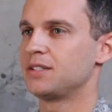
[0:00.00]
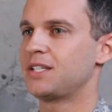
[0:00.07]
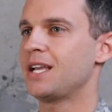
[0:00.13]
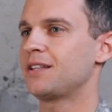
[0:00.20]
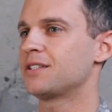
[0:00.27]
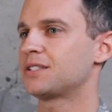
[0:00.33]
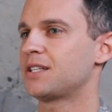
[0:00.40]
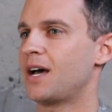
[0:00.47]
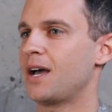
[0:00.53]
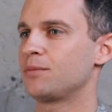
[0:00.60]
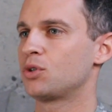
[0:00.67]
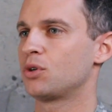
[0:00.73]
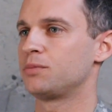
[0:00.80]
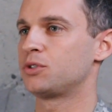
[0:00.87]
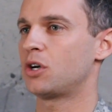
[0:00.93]
Take this
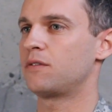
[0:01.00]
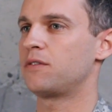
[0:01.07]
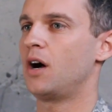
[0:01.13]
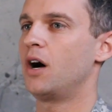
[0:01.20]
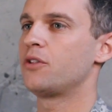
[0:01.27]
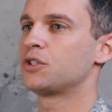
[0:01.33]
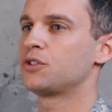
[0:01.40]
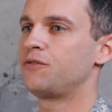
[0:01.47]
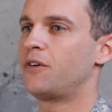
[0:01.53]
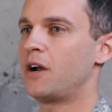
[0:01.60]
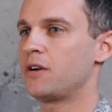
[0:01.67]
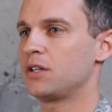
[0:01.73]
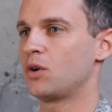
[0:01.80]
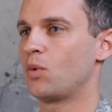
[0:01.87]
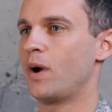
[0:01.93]
time to observe others
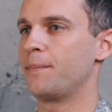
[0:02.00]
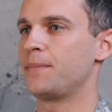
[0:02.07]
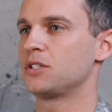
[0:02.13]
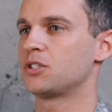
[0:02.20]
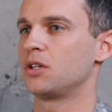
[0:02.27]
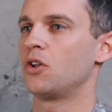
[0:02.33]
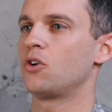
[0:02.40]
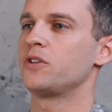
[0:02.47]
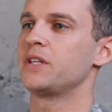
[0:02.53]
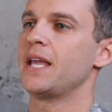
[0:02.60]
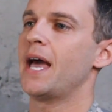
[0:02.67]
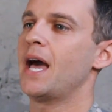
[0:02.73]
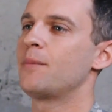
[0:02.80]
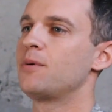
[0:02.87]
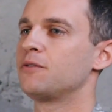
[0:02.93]
firing their weapons and learn
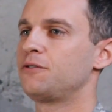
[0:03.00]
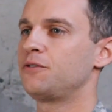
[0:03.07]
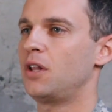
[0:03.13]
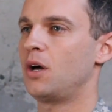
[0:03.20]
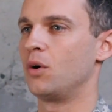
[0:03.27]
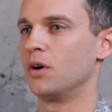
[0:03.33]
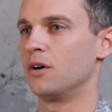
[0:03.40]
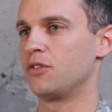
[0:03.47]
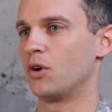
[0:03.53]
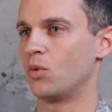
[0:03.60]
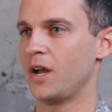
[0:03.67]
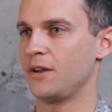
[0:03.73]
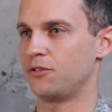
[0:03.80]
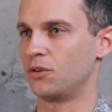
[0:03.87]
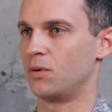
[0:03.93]
the ebb and flow of the
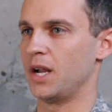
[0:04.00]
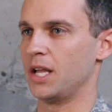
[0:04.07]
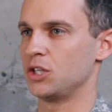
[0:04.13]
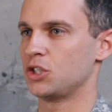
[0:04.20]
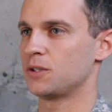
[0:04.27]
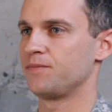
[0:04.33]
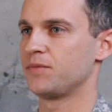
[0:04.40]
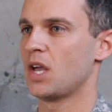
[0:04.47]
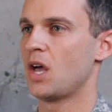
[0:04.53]
rifle range.